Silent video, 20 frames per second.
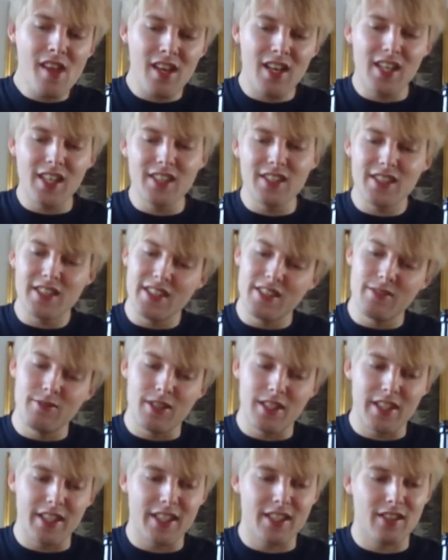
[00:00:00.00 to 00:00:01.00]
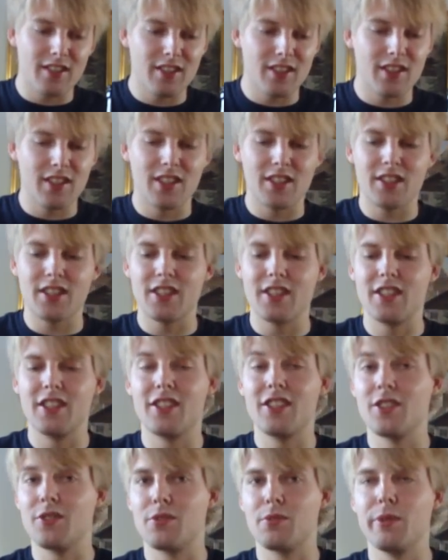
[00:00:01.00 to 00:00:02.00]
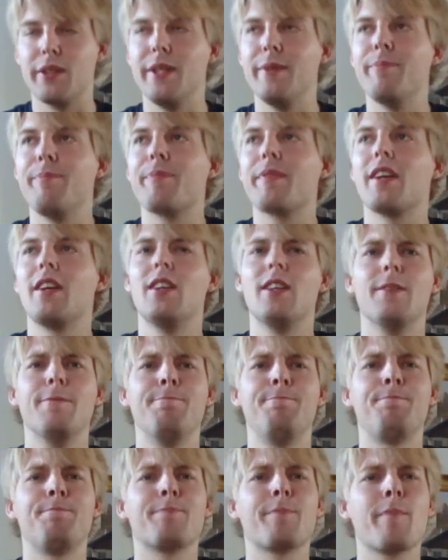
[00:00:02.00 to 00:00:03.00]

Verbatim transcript: I can see why they call it Lust because it's so sweet. Um,